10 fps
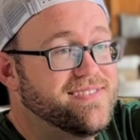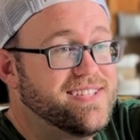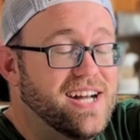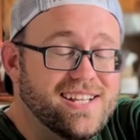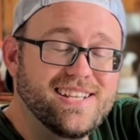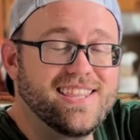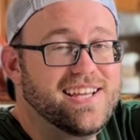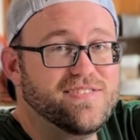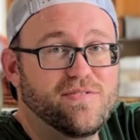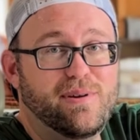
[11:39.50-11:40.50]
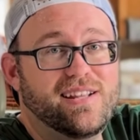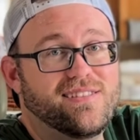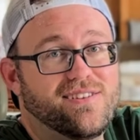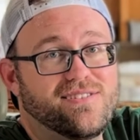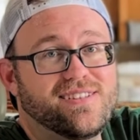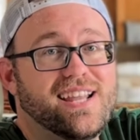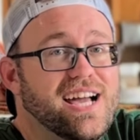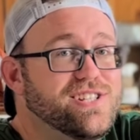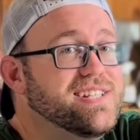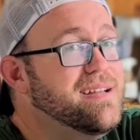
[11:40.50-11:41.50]
tons of things for me to learn, not
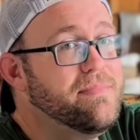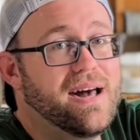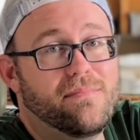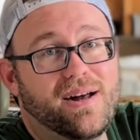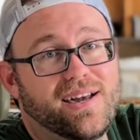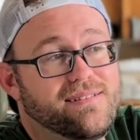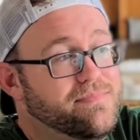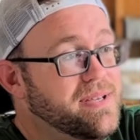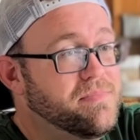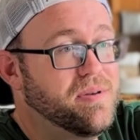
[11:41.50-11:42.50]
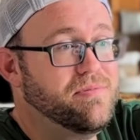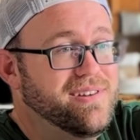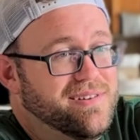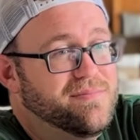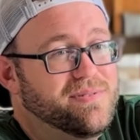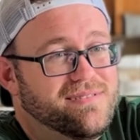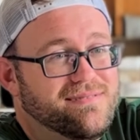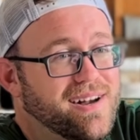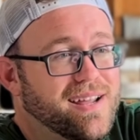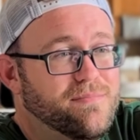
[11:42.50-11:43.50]
just about my BMW here, but
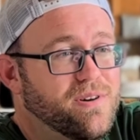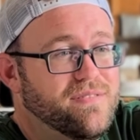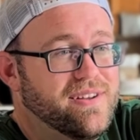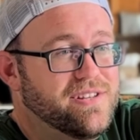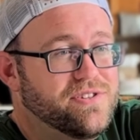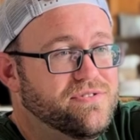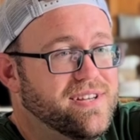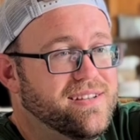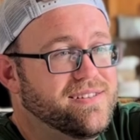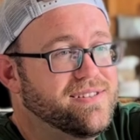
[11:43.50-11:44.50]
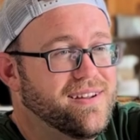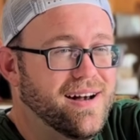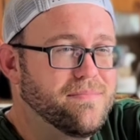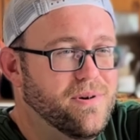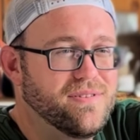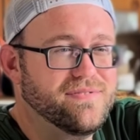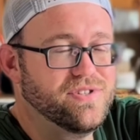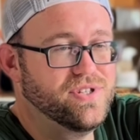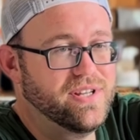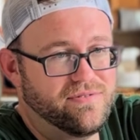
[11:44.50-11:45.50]
automotive industry and just automotive in
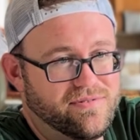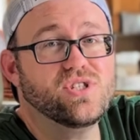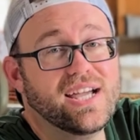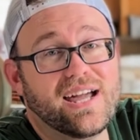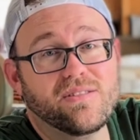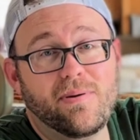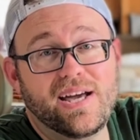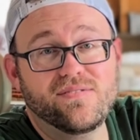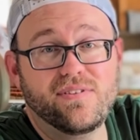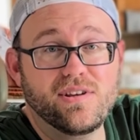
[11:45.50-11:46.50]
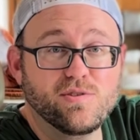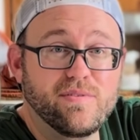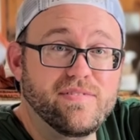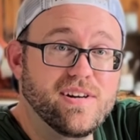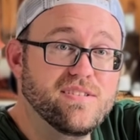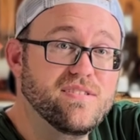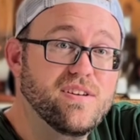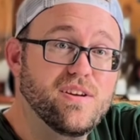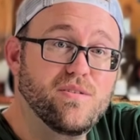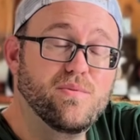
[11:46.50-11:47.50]
general. Check out the past videos we've done.
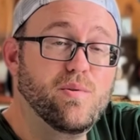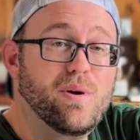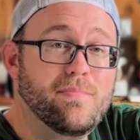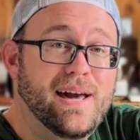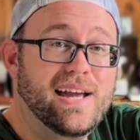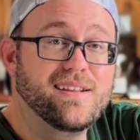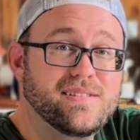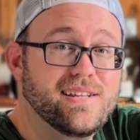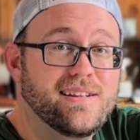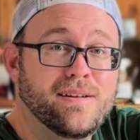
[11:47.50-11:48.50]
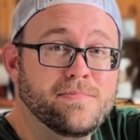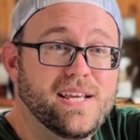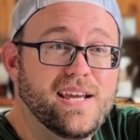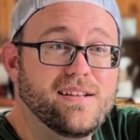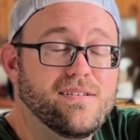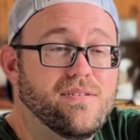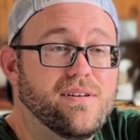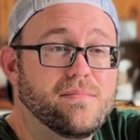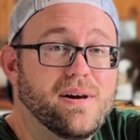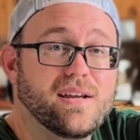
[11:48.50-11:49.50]
We went back and I did an update
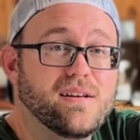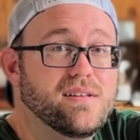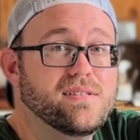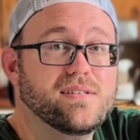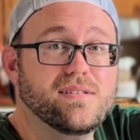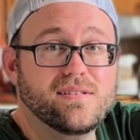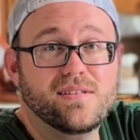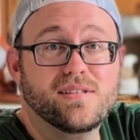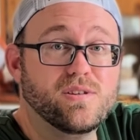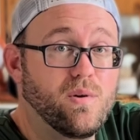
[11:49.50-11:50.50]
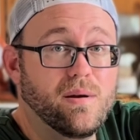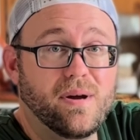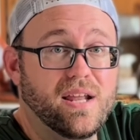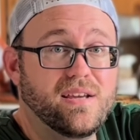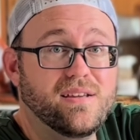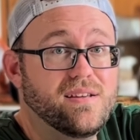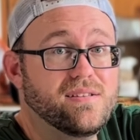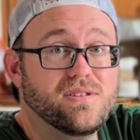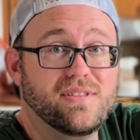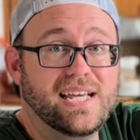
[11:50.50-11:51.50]
on my cousin's square body,
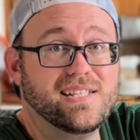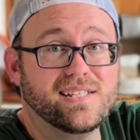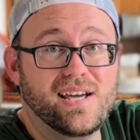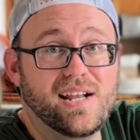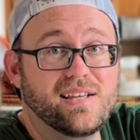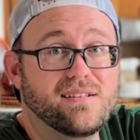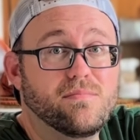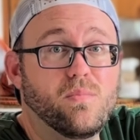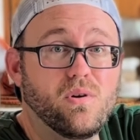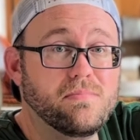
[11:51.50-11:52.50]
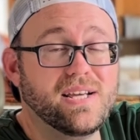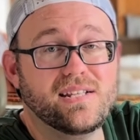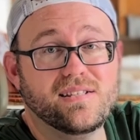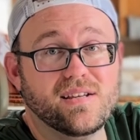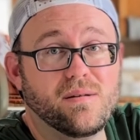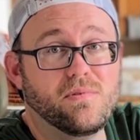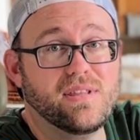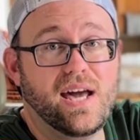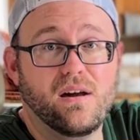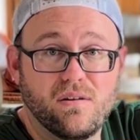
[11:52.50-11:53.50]
so that's exciting. More updates to come on
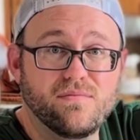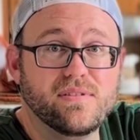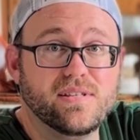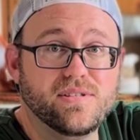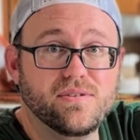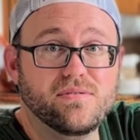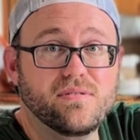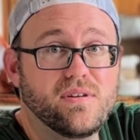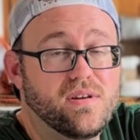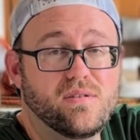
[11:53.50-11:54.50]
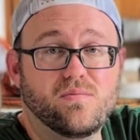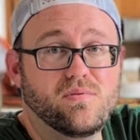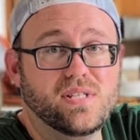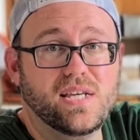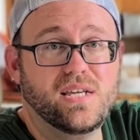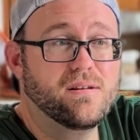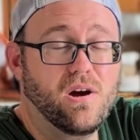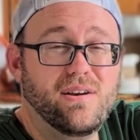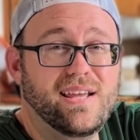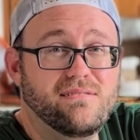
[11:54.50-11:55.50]
that, hopefully soon. We'll see.
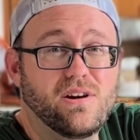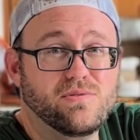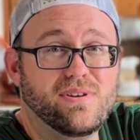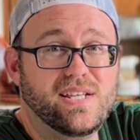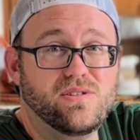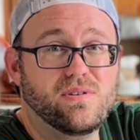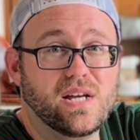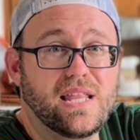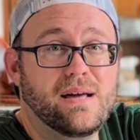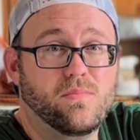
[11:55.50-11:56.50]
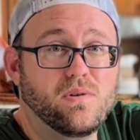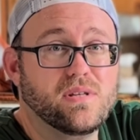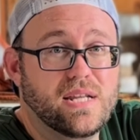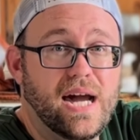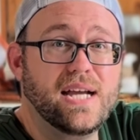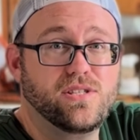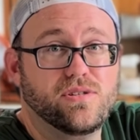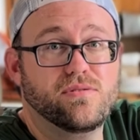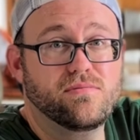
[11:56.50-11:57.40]
Cody knows what he's doing a lot more than I do,